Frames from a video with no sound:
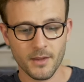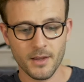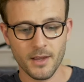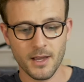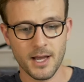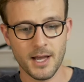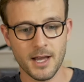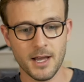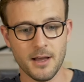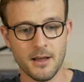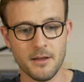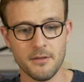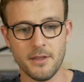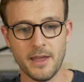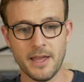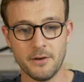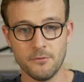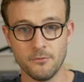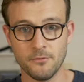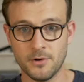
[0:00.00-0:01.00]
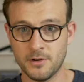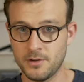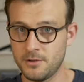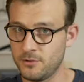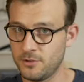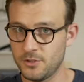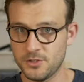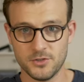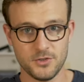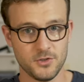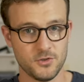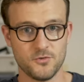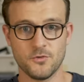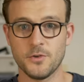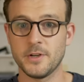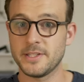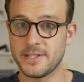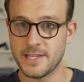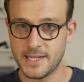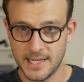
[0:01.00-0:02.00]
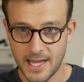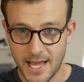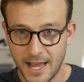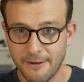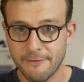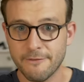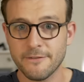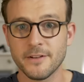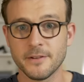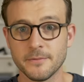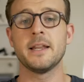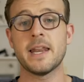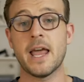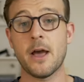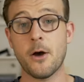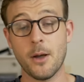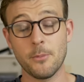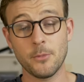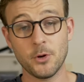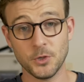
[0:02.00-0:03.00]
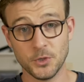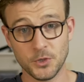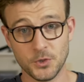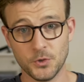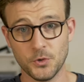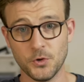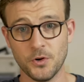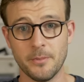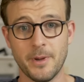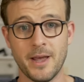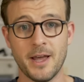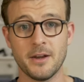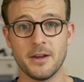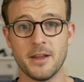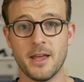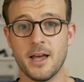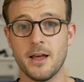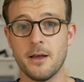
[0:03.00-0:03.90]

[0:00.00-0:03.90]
it just destroys their life. Now, I'm not sure about